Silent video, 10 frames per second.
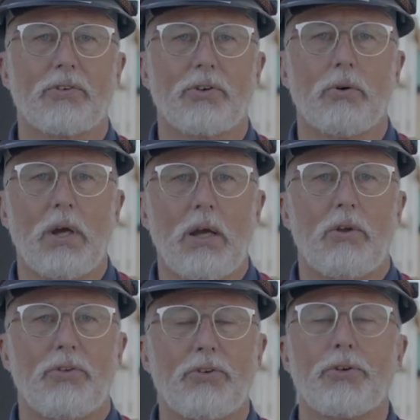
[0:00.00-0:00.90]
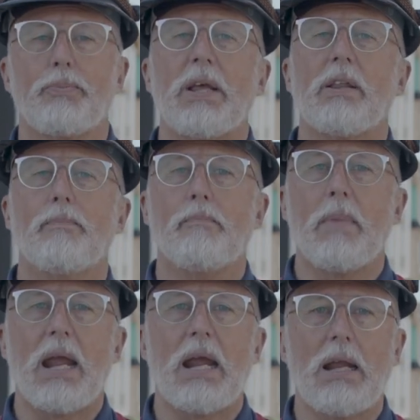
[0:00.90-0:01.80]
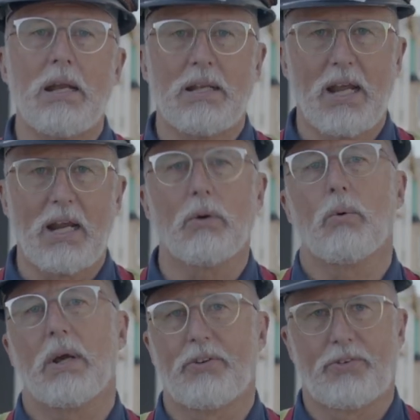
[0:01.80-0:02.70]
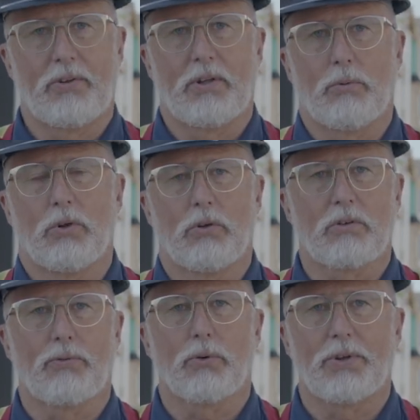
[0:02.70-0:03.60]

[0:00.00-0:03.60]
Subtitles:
So those will be the main takeaways that we'll look for